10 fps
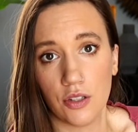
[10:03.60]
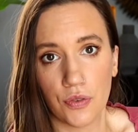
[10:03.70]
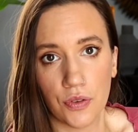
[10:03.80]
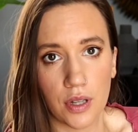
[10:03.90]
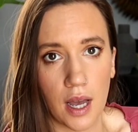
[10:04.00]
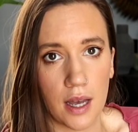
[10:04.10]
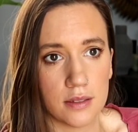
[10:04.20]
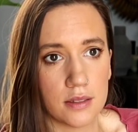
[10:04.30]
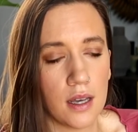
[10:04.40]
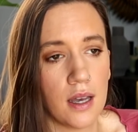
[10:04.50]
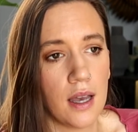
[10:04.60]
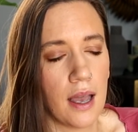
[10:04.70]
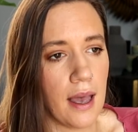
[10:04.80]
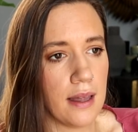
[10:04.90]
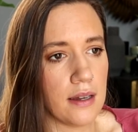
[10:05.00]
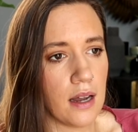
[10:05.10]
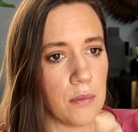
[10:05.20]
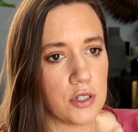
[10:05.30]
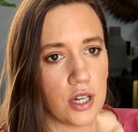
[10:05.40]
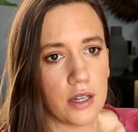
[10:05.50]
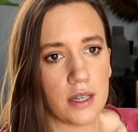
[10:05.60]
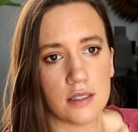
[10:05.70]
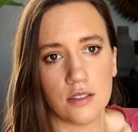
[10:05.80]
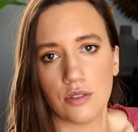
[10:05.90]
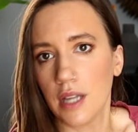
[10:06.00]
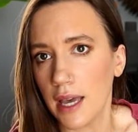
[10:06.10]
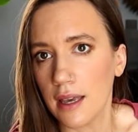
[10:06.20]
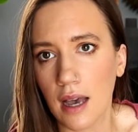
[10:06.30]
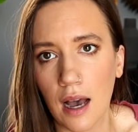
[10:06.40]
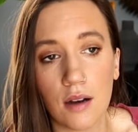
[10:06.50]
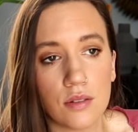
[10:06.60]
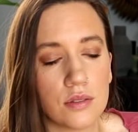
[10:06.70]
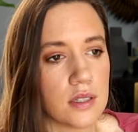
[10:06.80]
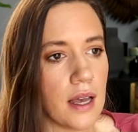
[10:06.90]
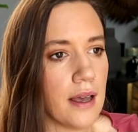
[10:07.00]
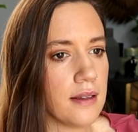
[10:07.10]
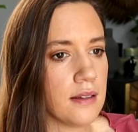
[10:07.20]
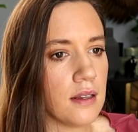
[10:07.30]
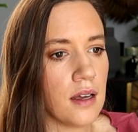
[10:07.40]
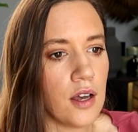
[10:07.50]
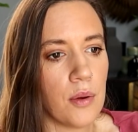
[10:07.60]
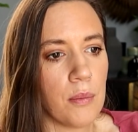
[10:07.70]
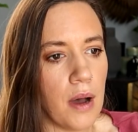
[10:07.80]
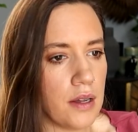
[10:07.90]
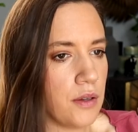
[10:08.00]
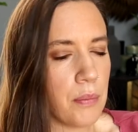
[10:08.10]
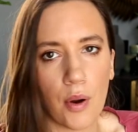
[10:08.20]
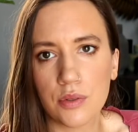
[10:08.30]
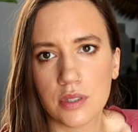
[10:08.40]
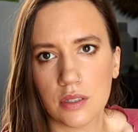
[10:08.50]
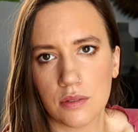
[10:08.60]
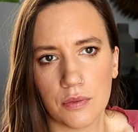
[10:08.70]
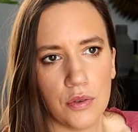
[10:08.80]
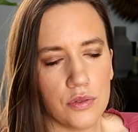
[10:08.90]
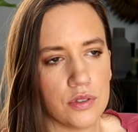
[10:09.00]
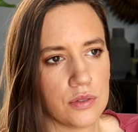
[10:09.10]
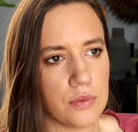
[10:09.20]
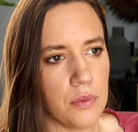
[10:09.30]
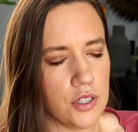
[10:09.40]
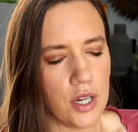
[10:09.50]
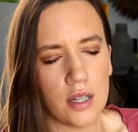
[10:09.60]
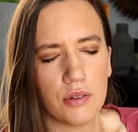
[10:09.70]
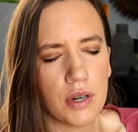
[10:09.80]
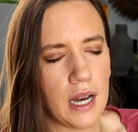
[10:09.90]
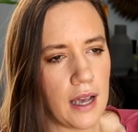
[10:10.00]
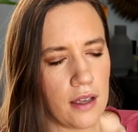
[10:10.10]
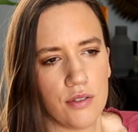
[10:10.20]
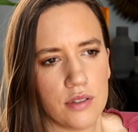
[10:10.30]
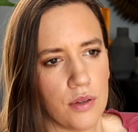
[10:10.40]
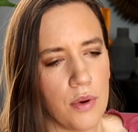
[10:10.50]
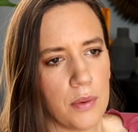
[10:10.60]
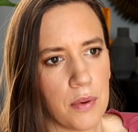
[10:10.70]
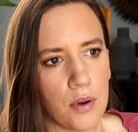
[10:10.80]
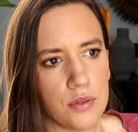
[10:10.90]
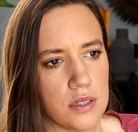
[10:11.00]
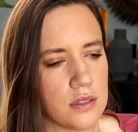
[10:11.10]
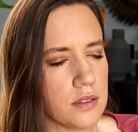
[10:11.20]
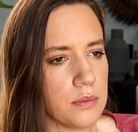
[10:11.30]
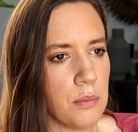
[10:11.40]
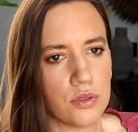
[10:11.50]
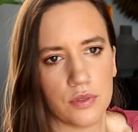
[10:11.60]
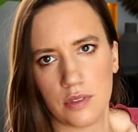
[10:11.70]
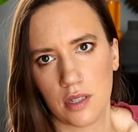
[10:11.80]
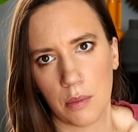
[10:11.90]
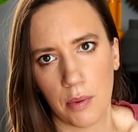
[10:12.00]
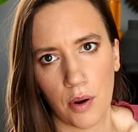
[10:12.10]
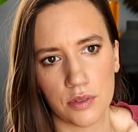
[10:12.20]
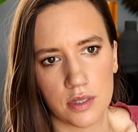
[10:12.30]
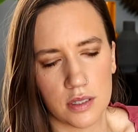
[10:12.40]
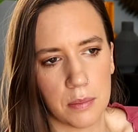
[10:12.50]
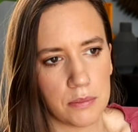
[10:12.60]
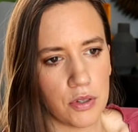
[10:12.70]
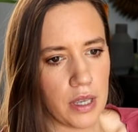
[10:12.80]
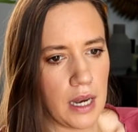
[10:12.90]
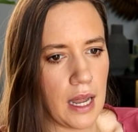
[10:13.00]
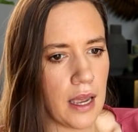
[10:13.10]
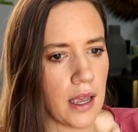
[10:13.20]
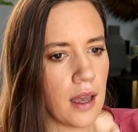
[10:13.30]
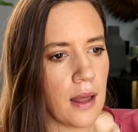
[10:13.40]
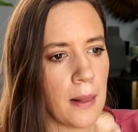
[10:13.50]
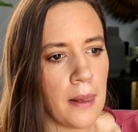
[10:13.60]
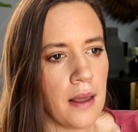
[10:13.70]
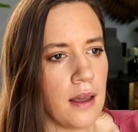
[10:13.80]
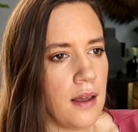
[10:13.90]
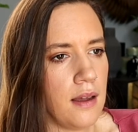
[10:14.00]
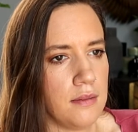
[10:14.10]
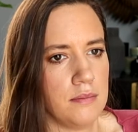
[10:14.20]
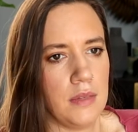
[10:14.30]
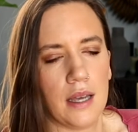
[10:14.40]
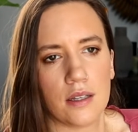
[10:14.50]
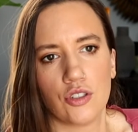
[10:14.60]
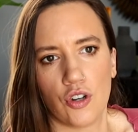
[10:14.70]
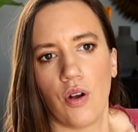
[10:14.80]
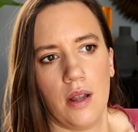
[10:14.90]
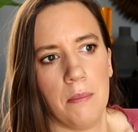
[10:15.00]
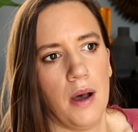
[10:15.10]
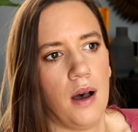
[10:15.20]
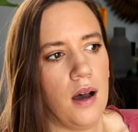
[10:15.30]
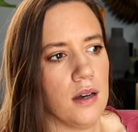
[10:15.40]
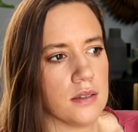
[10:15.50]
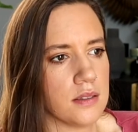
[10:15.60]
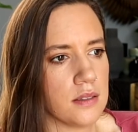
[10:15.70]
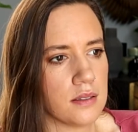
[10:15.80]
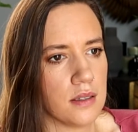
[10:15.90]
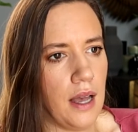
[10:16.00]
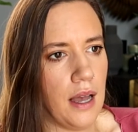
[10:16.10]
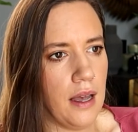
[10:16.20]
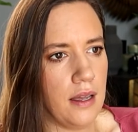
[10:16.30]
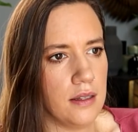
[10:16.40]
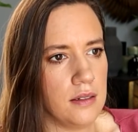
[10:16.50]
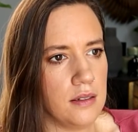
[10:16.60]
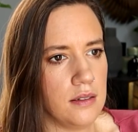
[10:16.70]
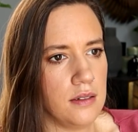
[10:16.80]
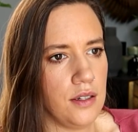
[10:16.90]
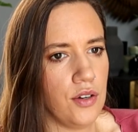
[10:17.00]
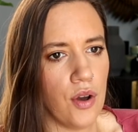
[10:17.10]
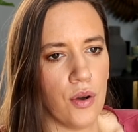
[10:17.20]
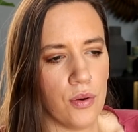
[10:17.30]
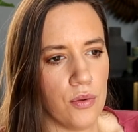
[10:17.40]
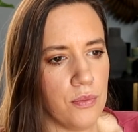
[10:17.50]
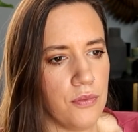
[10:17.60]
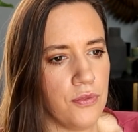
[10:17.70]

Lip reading: each food has and how much calorie has your takeouts and other processed foods, which I don't really like using the word processed because most foods are processed, but I'm talking like chocolate bars and, you know,